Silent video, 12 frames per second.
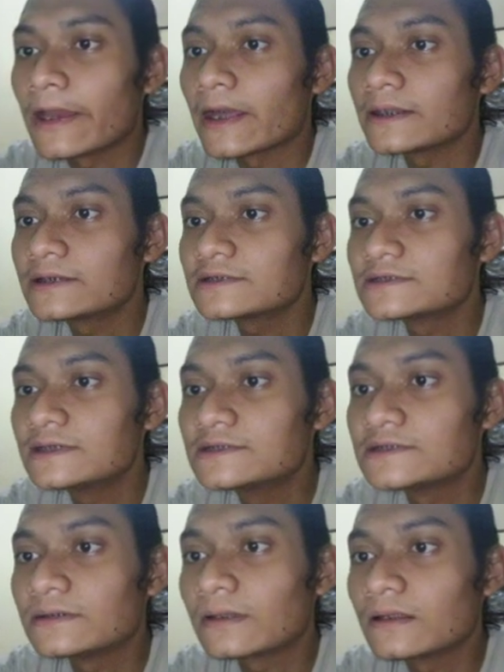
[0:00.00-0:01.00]
Ethics
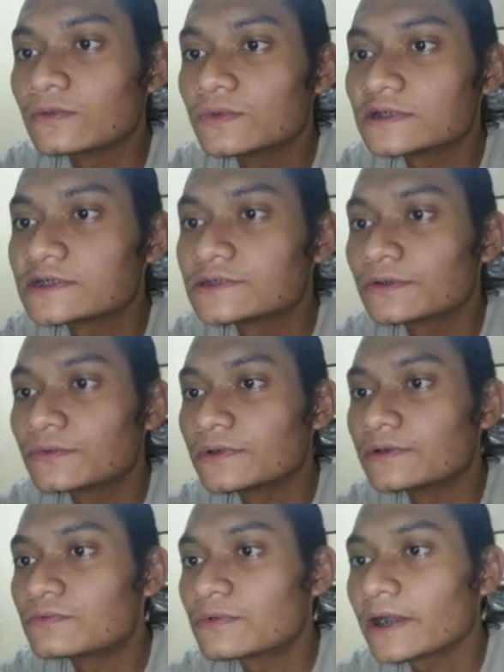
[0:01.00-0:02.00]
doesn't always show
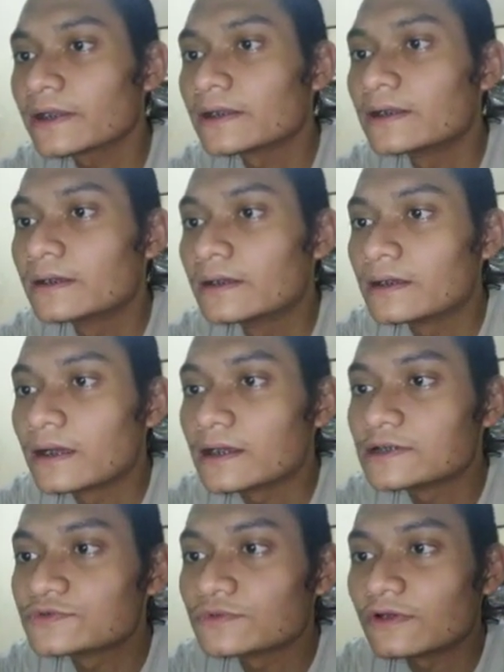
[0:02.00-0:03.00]
the right
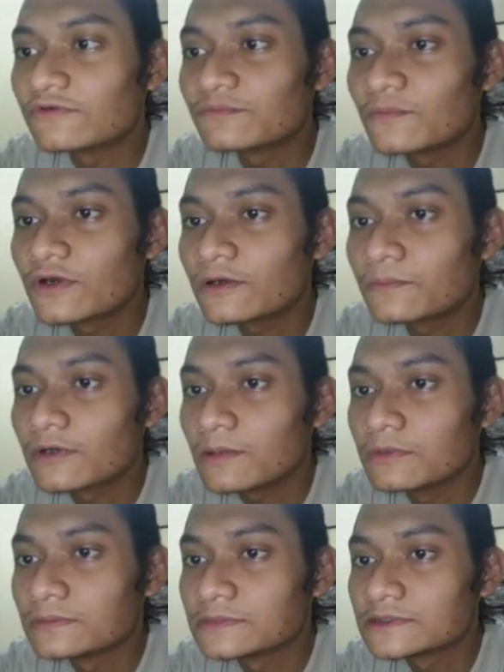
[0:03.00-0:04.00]
answer of more
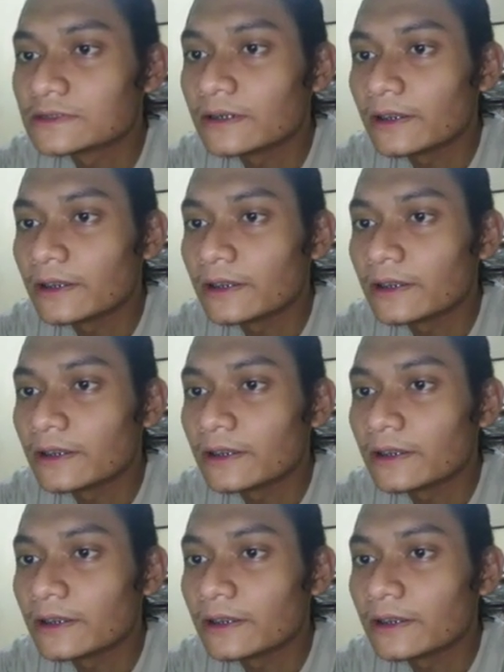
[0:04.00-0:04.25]
problems.